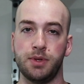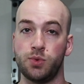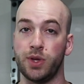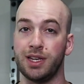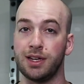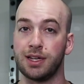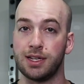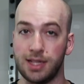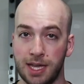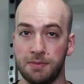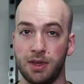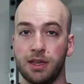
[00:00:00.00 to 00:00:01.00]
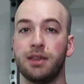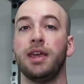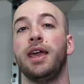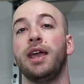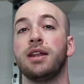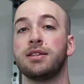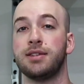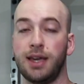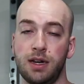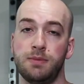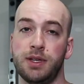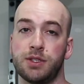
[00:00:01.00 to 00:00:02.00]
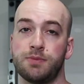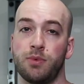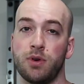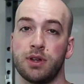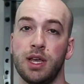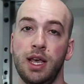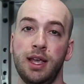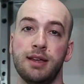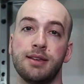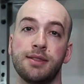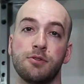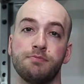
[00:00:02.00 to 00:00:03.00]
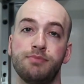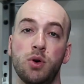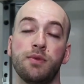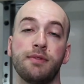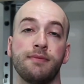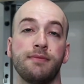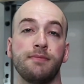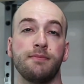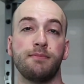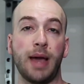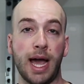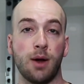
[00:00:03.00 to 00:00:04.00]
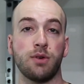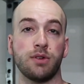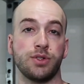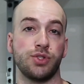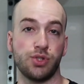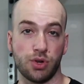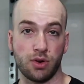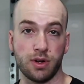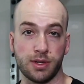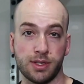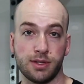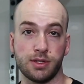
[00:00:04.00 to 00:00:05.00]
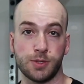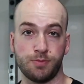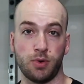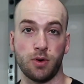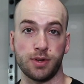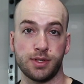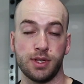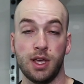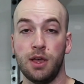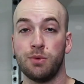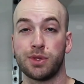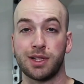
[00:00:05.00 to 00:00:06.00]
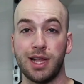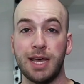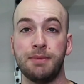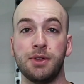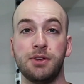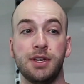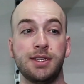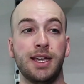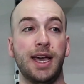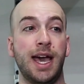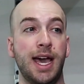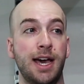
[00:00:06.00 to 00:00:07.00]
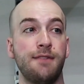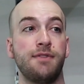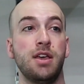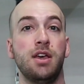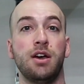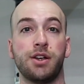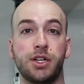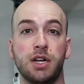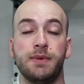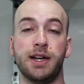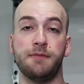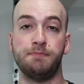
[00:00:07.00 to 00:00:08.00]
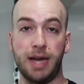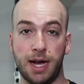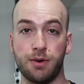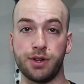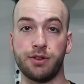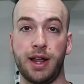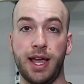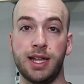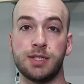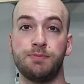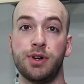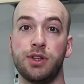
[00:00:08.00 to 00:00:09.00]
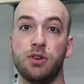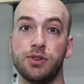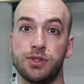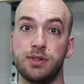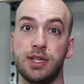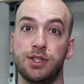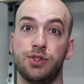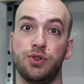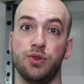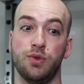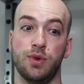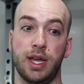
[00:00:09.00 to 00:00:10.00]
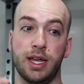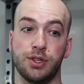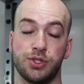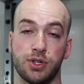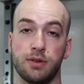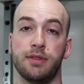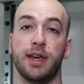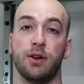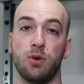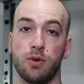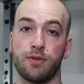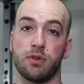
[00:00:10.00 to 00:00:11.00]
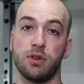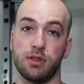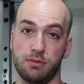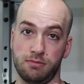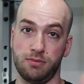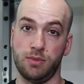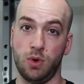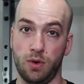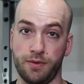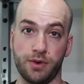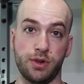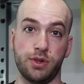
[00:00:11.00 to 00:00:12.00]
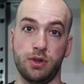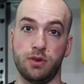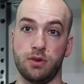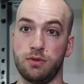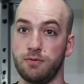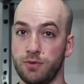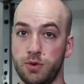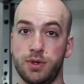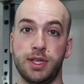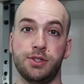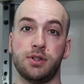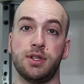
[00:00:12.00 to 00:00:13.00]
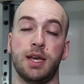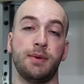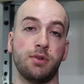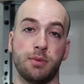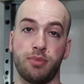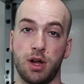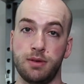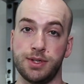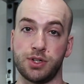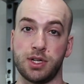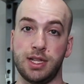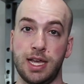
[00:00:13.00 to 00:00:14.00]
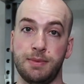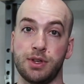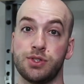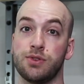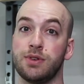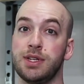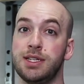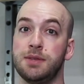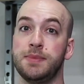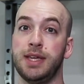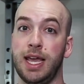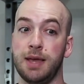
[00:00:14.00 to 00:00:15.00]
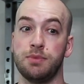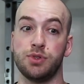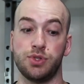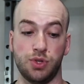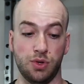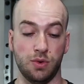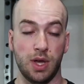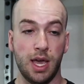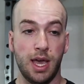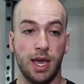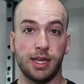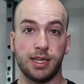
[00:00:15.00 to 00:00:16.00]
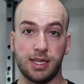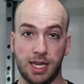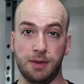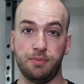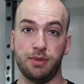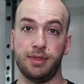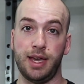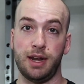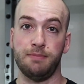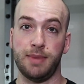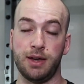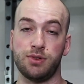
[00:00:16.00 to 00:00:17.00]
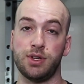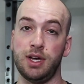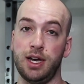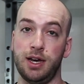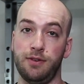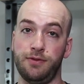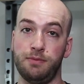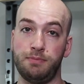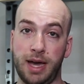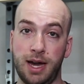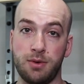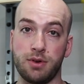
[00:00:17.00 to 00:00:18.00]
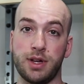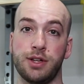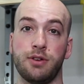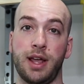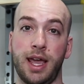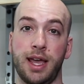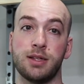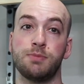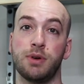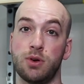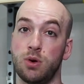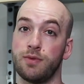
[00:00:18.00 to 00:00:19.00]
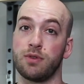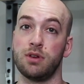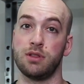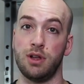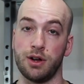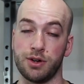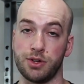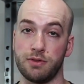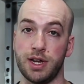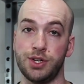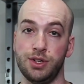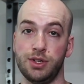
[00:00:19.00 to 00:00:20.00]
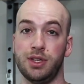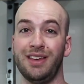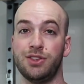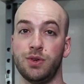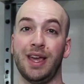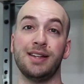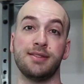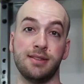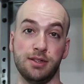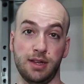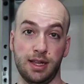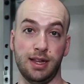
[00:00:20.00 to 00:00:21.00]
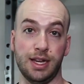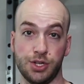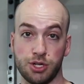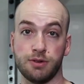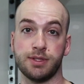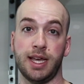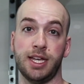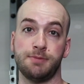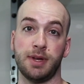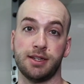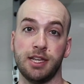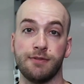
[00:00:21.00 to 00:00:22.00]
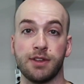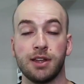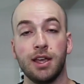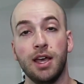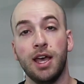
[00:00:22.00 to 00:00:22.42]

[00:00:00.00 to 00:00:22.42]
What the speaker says: between climbing and kettlebell sport, and that they're both power endurance sports. With climbing, you need to have a good amount of power in your hands, but you also need to endure that over your route that you're climbing or the problem that you're climbing, so you need to be able to keep that amount of power in your hands but over a longer duration, so hence the endurance aspect of it.